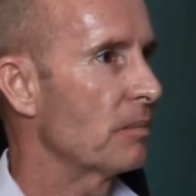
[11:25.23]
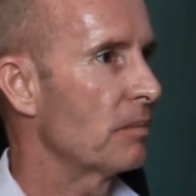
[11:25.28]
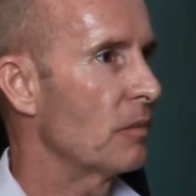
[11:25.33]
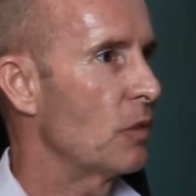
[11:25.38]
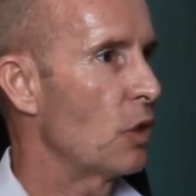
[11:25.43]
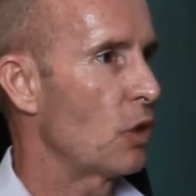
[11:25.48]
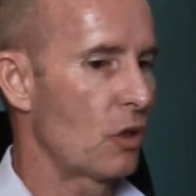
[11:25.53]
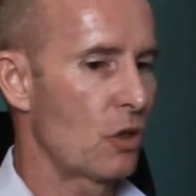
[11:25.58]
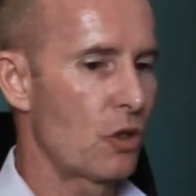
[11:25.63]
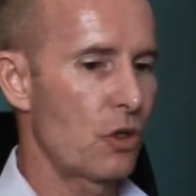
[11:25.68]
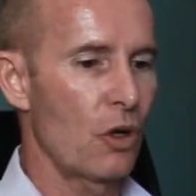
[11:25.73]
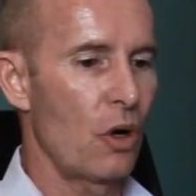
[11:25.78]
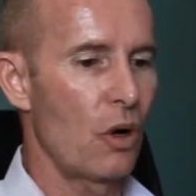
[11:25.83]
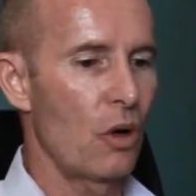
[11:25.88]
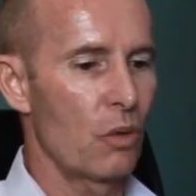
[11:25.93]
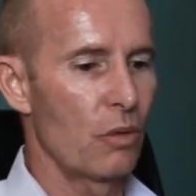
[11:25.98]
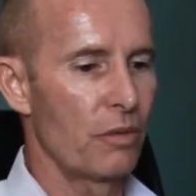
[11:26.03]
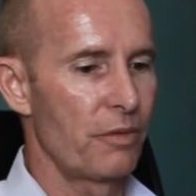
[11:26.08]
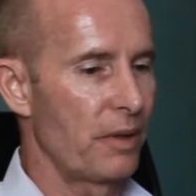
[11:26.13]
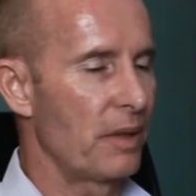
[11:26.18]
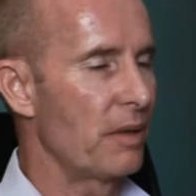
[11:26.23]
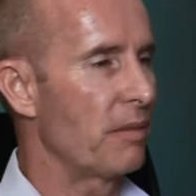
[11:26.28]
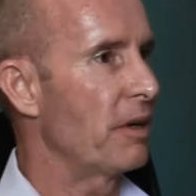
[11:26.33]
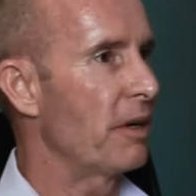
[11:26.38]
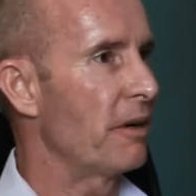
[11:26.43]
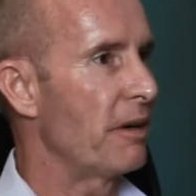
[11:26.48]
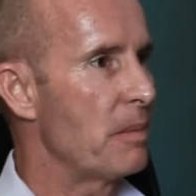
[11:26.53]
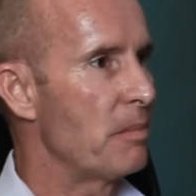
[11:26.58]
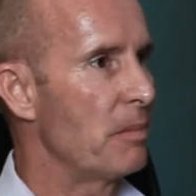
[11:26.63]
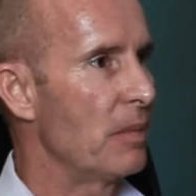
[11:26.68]
You can start off in the
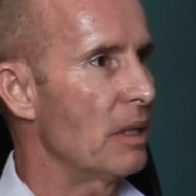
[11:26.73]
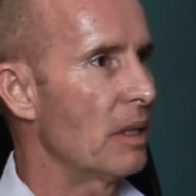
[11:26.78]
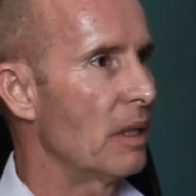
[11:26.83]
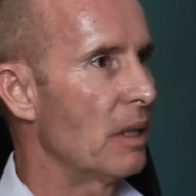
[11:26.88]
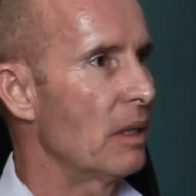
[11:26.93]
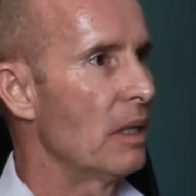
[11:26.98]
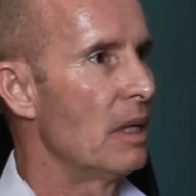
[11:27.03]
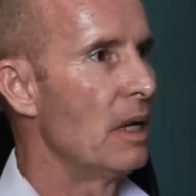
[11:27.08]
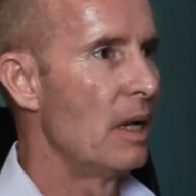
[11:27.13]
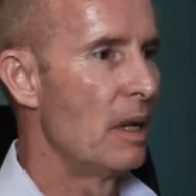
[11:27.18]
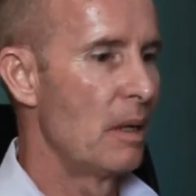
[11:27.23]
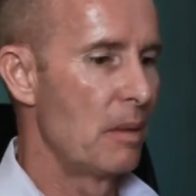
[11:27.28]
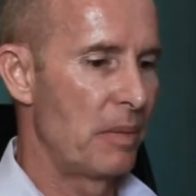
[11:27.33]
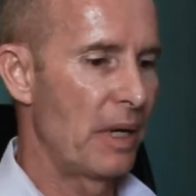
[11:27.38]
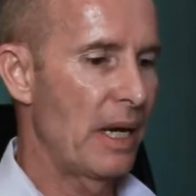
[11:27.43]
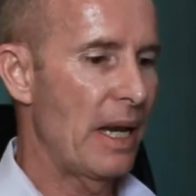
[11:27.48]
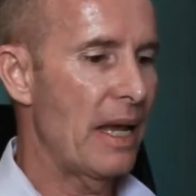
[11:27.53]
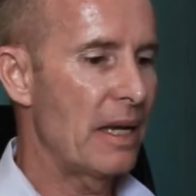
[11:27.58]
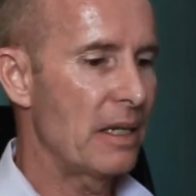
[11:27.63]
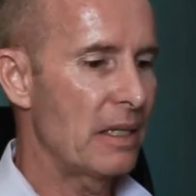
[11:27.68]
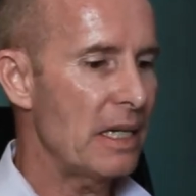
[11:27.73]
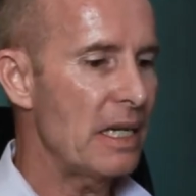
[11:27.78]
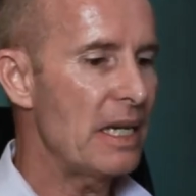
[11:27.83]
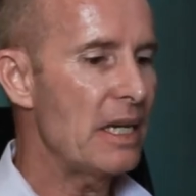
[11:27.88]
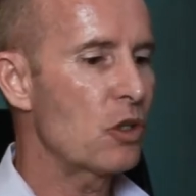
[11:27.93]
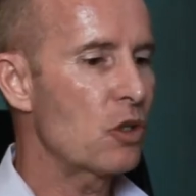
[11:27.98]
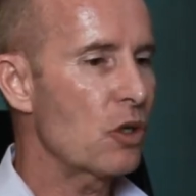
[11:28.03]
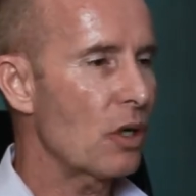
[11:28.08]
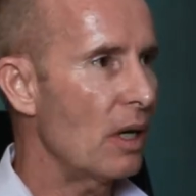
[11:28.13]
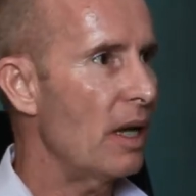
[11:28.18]
very middle, but as
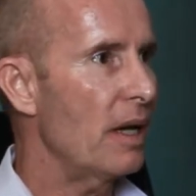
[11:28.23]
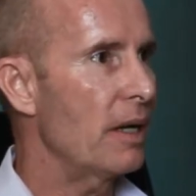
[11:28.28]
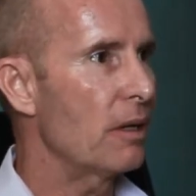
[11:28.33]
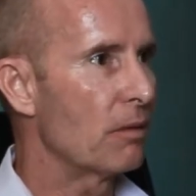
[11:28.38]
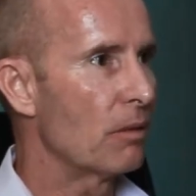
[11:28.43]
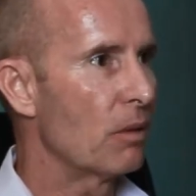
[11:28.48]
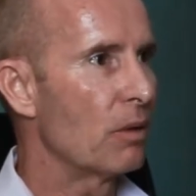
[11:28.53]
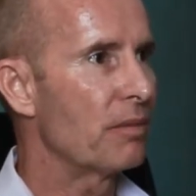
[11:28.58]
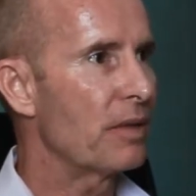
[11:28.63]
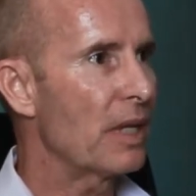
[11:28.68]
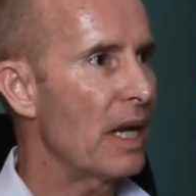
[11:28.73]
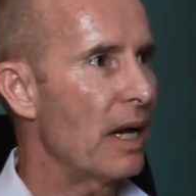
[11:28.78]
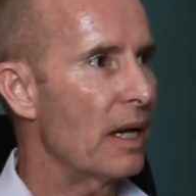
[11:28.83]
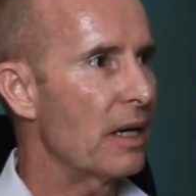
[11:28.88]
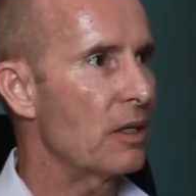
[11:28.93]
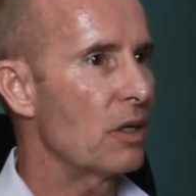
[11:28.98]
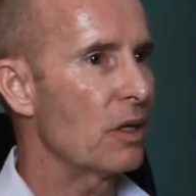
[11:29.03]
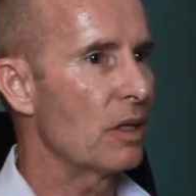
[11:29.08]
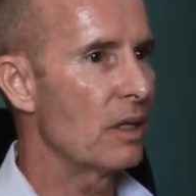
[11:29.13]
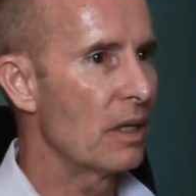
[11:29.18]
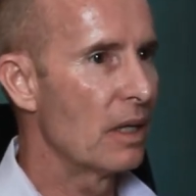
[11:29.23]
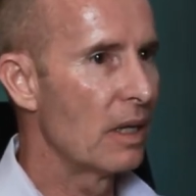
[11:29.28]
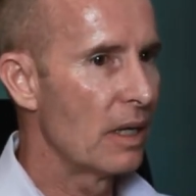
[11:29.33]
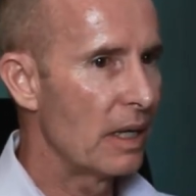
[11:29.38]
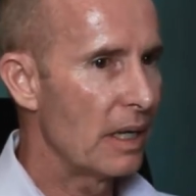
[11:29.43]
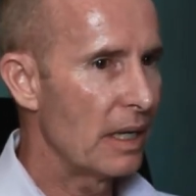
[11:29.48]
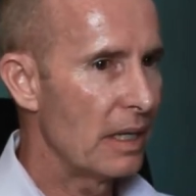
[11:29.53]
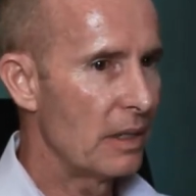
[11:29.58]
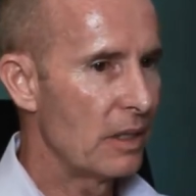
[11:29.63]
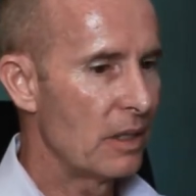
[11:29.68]
each layer of the onion
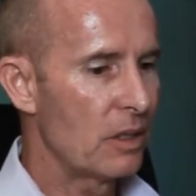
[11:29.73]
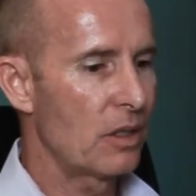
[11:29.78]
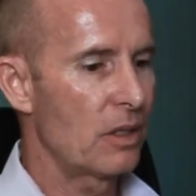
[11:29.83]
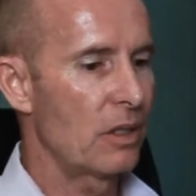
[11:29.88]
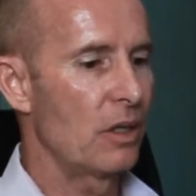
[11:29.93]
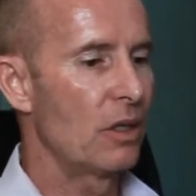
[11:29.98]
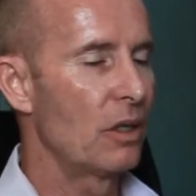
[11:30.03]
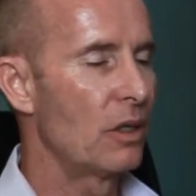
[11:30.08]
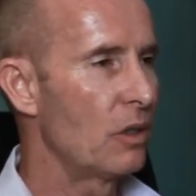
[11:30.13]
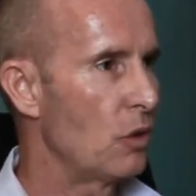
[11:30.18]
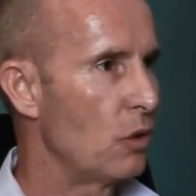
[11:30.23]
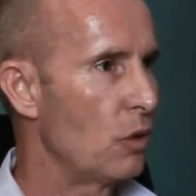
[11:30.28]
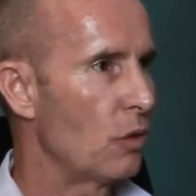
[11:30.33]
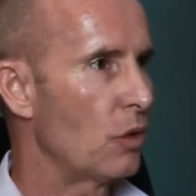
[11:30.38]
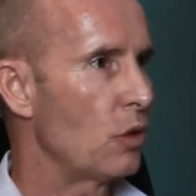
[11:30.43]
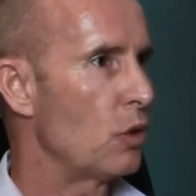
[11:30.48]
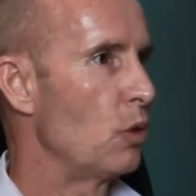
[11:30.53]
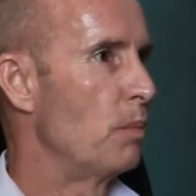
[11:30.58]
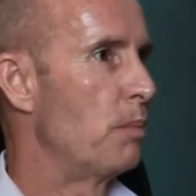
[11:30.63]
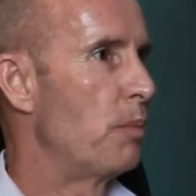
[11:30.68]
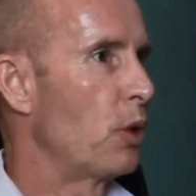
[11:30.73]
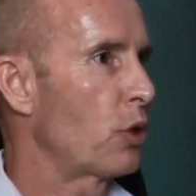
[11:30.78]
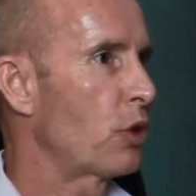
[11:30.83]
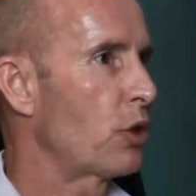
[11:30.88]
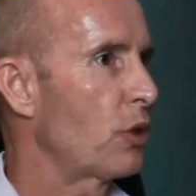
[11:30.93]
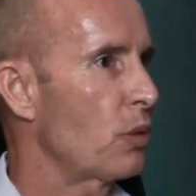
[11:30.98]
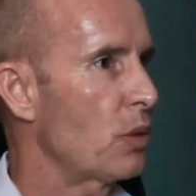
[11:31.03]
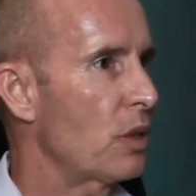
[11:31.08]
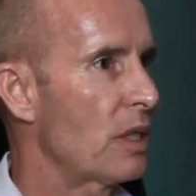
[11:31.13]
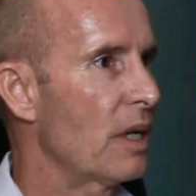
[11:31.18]
is, you push
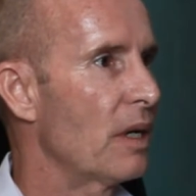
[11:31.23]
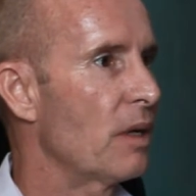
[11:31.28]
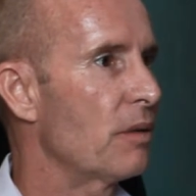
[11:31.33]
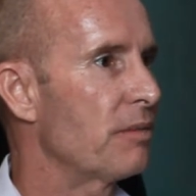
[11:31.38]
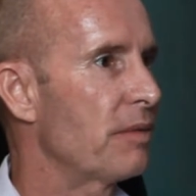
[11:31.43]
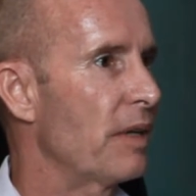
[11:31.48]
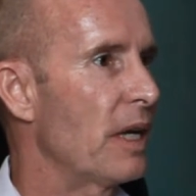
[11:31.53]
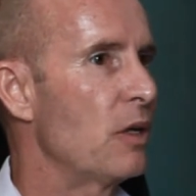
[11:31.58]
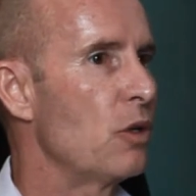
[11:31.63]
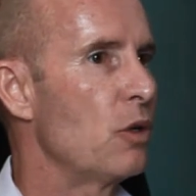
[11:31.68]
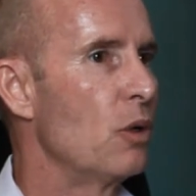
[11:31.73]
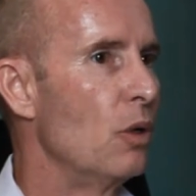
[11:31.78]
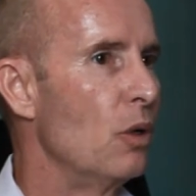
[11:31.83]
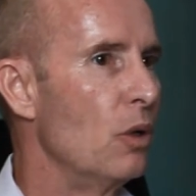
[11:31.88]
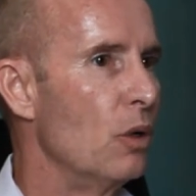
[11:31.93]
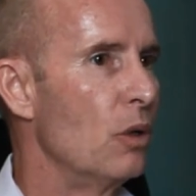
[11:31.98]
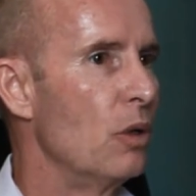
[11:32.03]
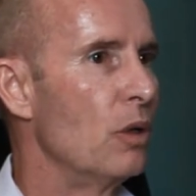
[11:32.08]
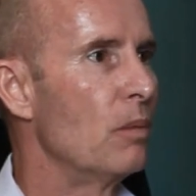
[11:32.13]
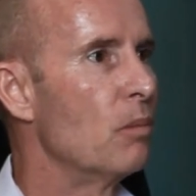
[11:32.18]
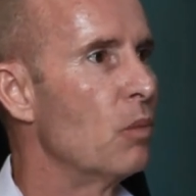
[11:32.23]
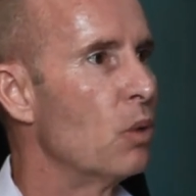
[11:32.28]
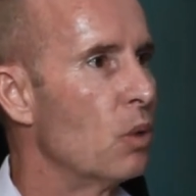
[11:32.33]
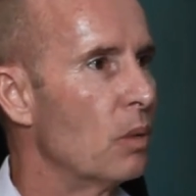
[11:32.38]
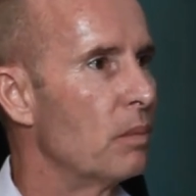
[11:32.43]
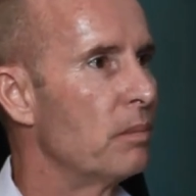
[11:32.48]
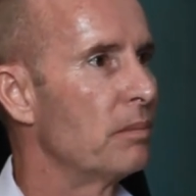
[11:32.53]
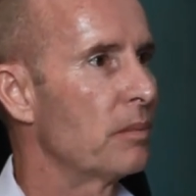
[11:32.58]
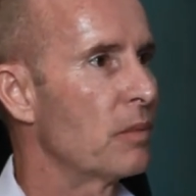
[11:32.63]
yourself and you learn more.